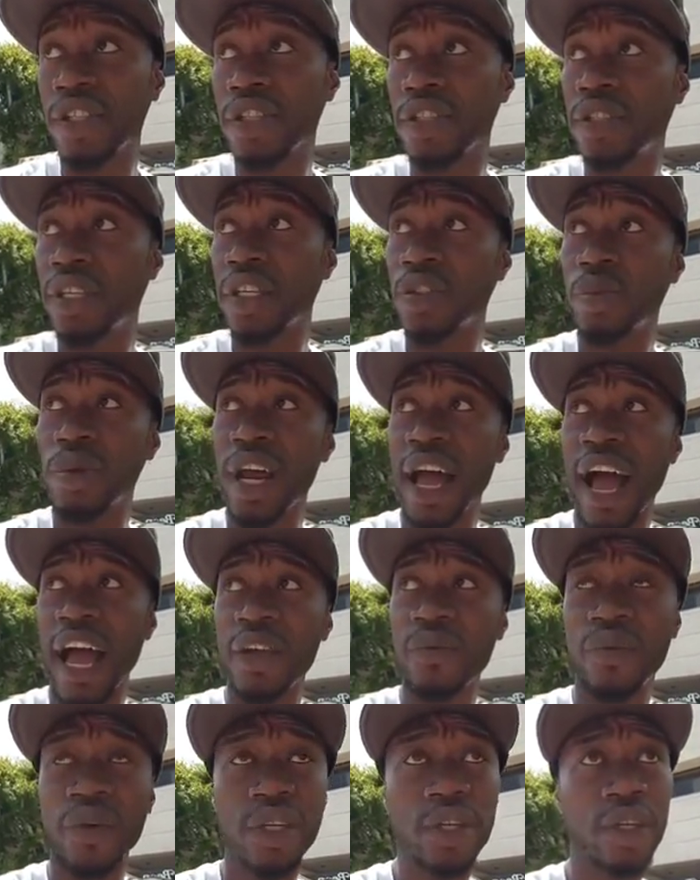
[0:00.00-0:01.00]
that's with a
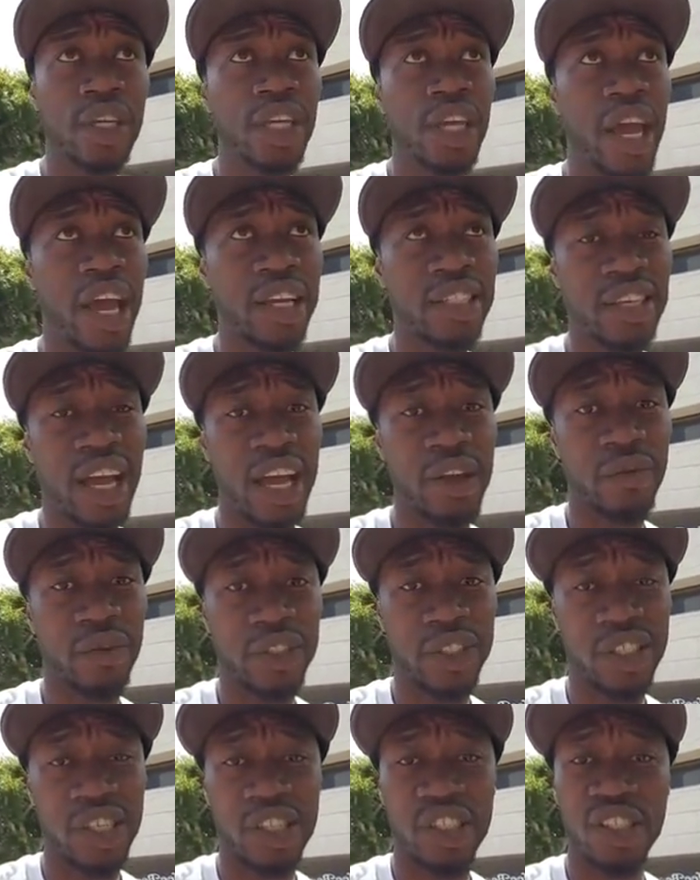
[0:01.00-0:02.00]
hyphen,
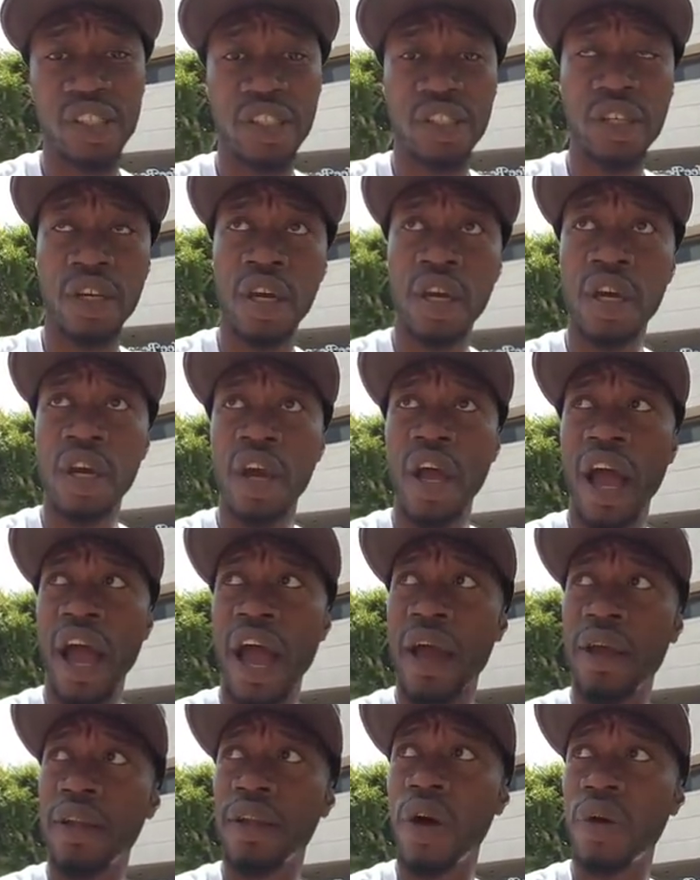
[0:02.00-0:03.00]
EX-tensions,
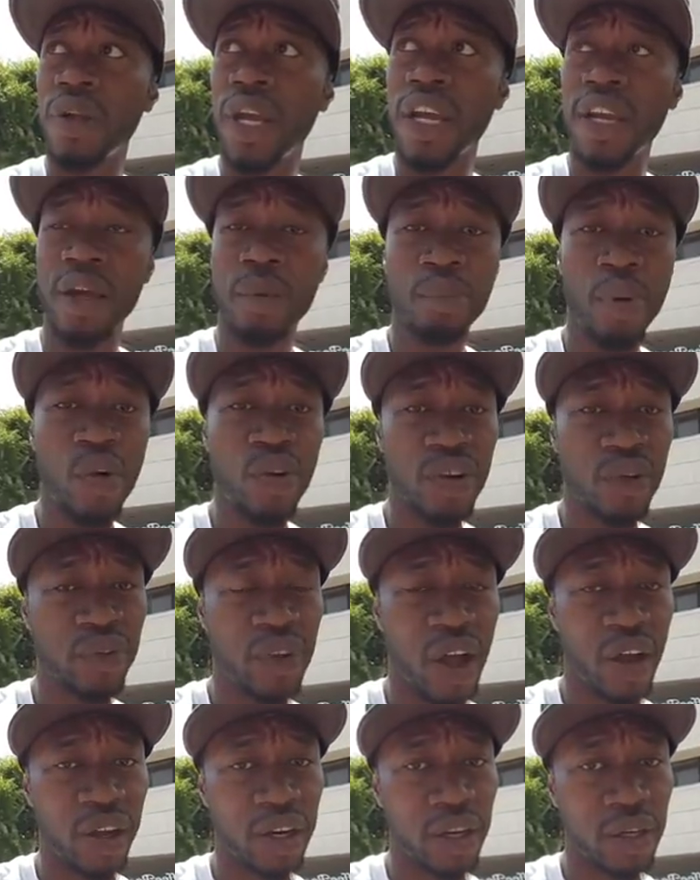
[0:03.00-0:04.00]
located in Boca,
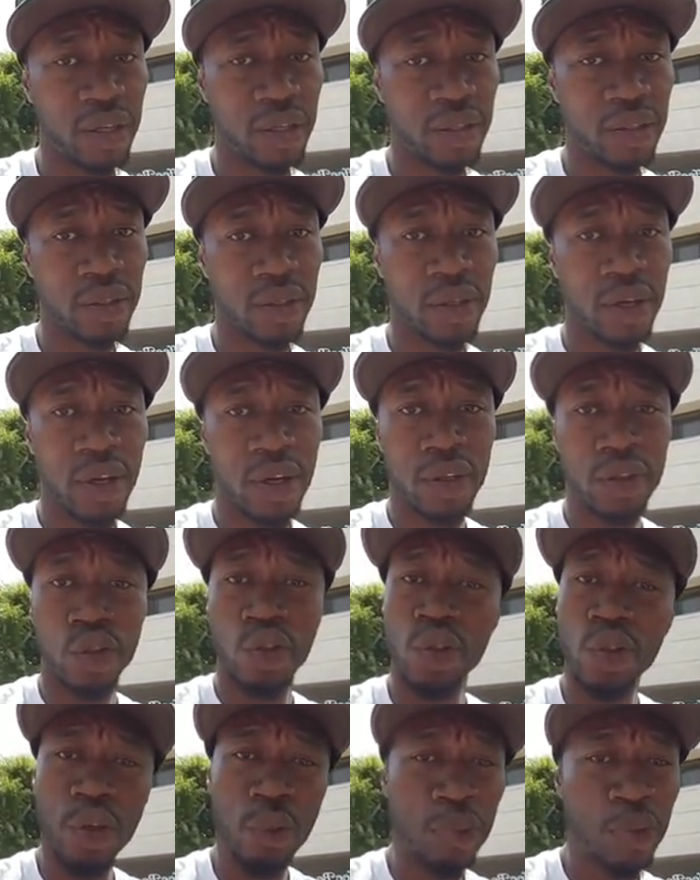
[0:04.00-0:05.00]
Florida,
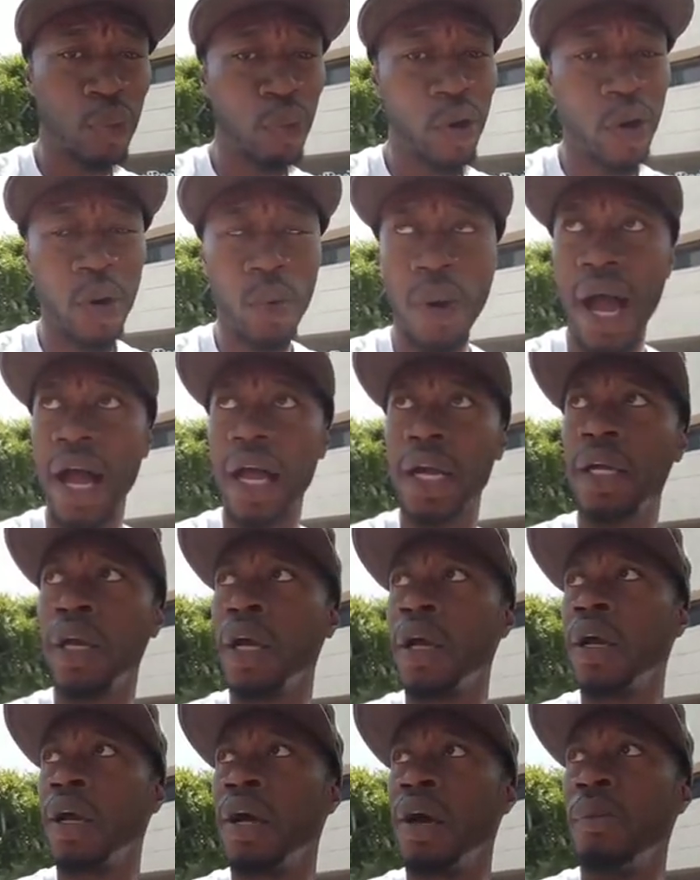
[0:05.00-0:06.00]
soon to be worldwide.
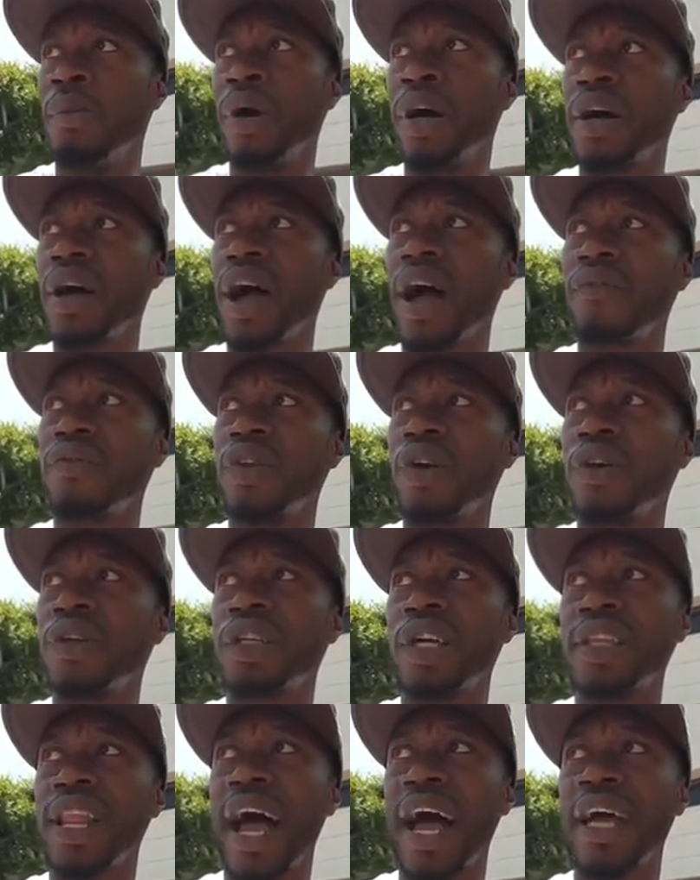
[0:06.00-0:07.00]
But I've learned
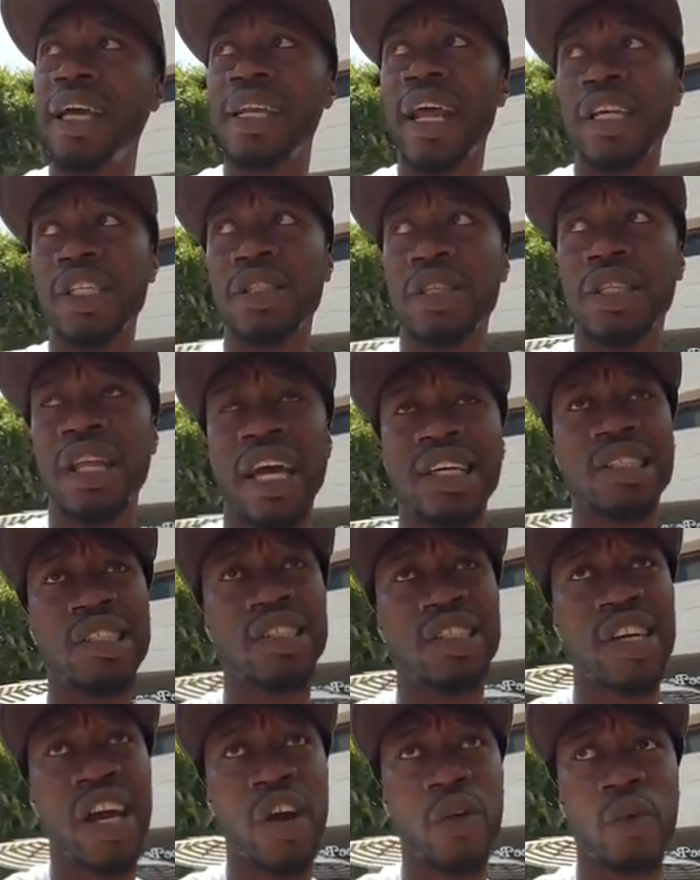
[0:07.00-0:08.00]
a lot, and that's
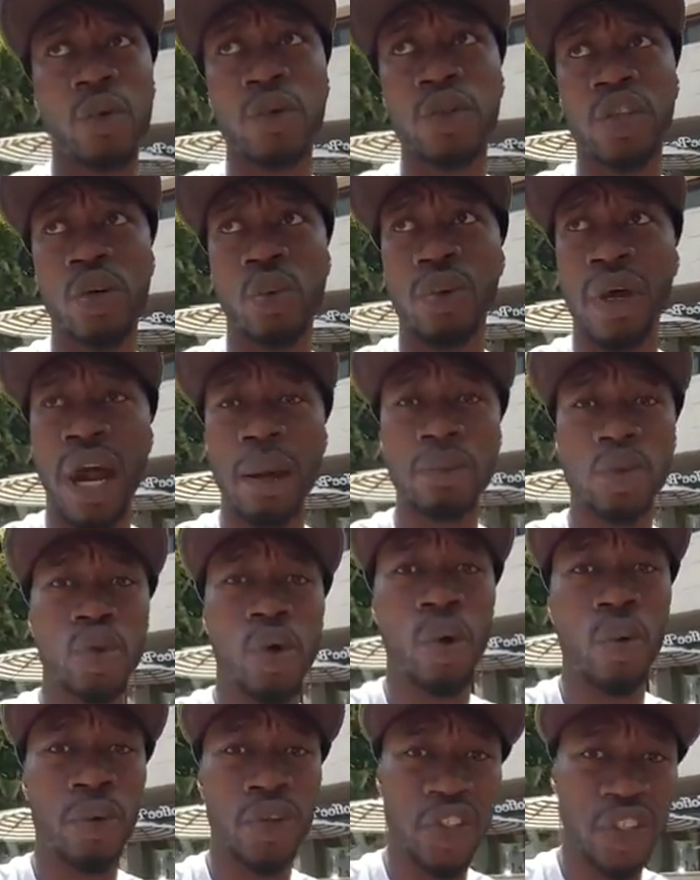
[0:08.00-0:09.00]
integral to what I'm
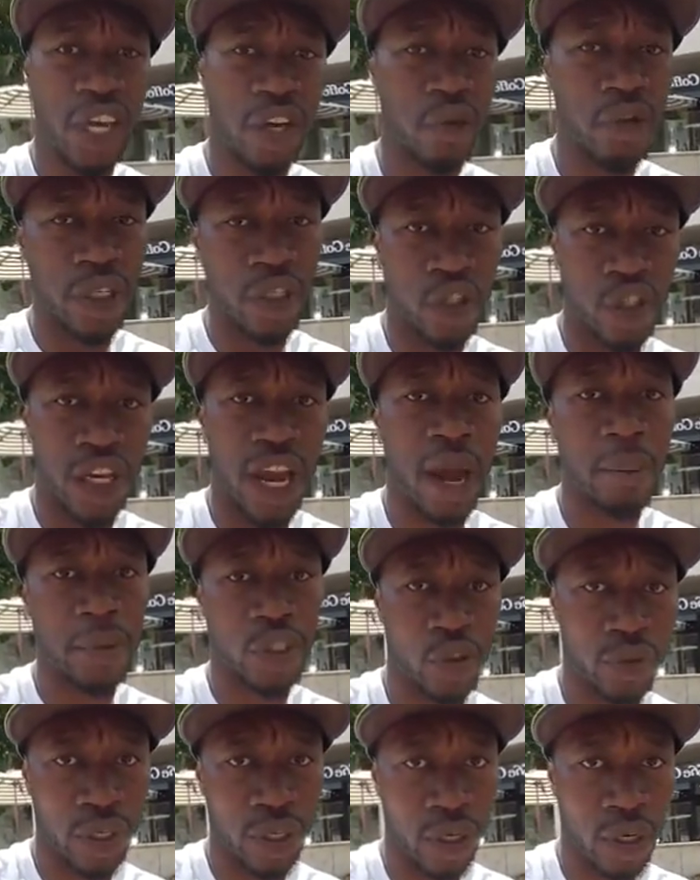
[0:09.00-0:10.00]
doing with sacred geometry